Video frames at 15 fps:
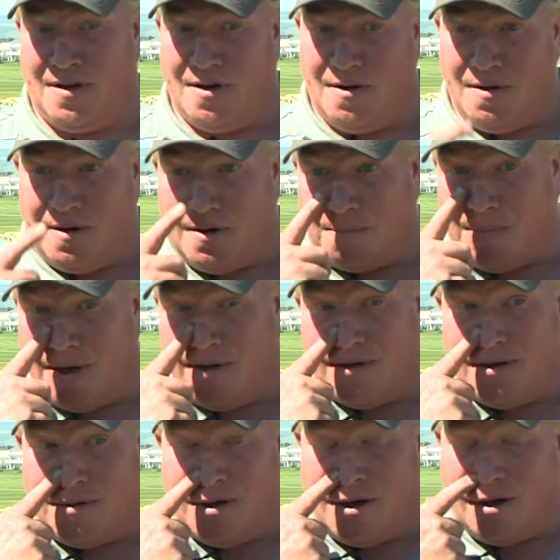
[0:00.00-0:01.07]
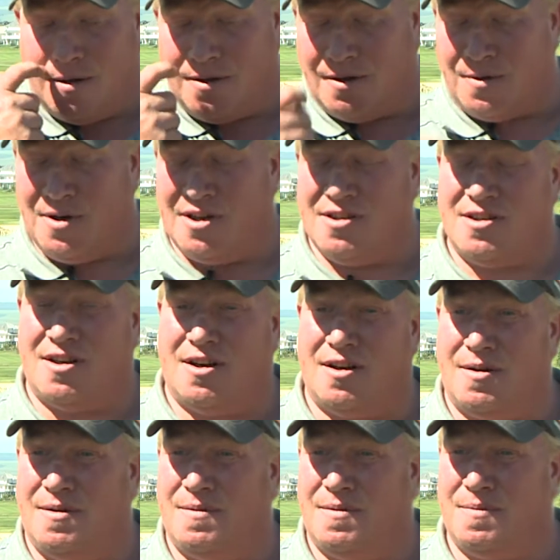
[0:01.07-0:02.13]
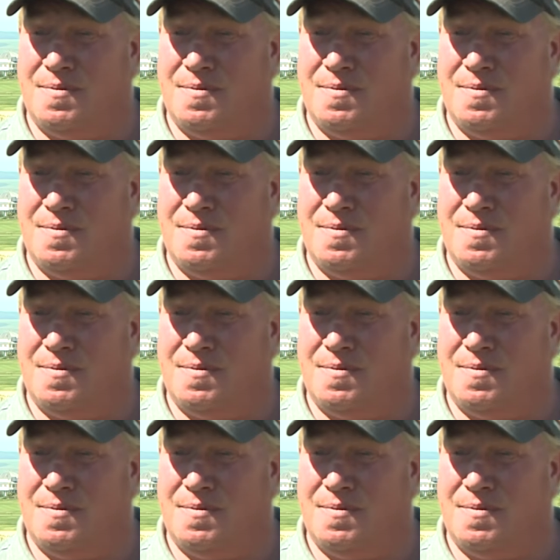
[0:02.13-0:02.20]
here, bent, uh, the greens are